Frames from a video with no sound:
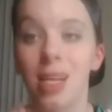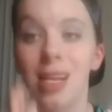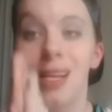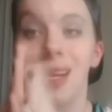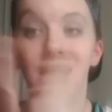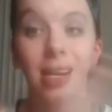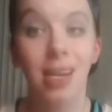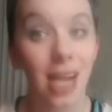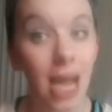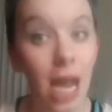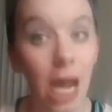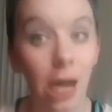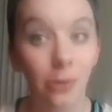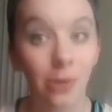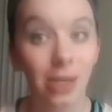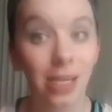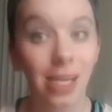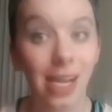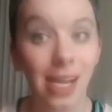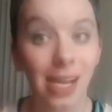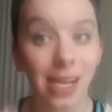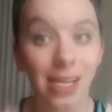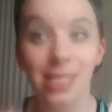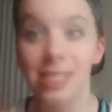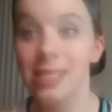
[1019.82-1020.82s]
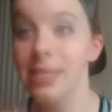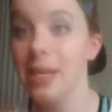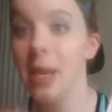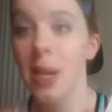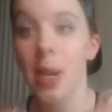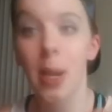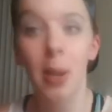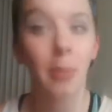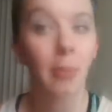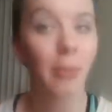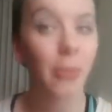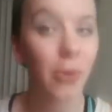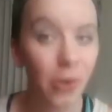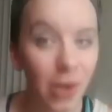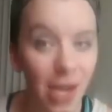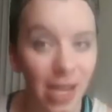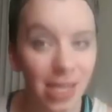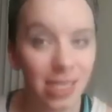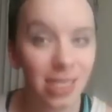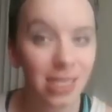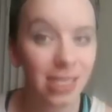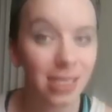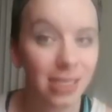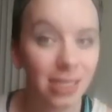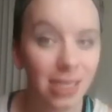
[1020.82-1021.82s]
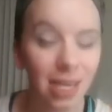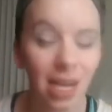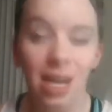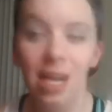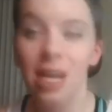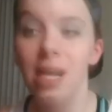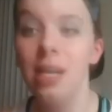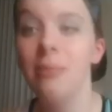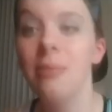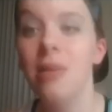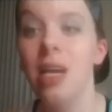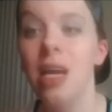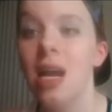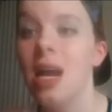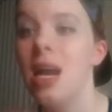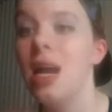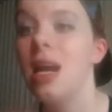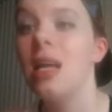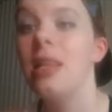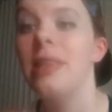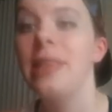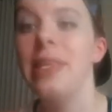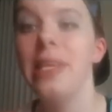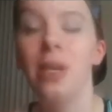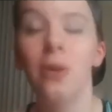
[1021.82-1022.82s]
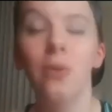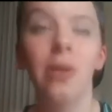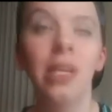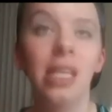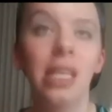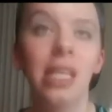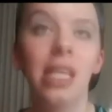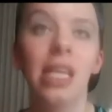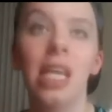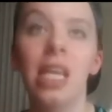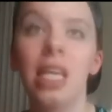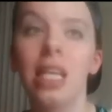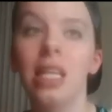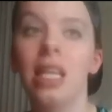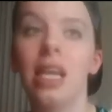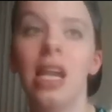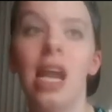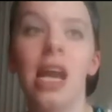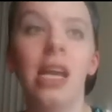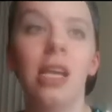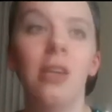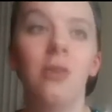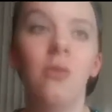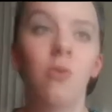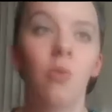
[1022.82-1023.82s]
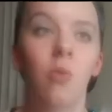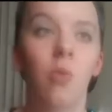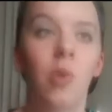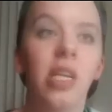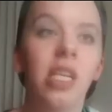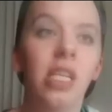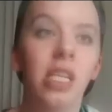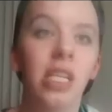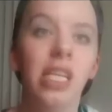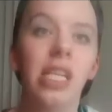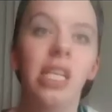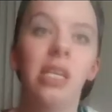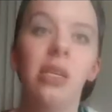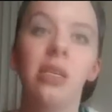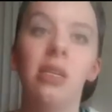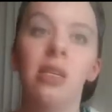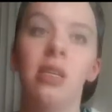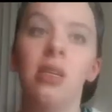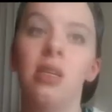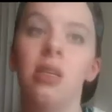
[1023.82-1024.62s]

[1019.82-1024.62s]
Nowadays, present time, the only thing that I can really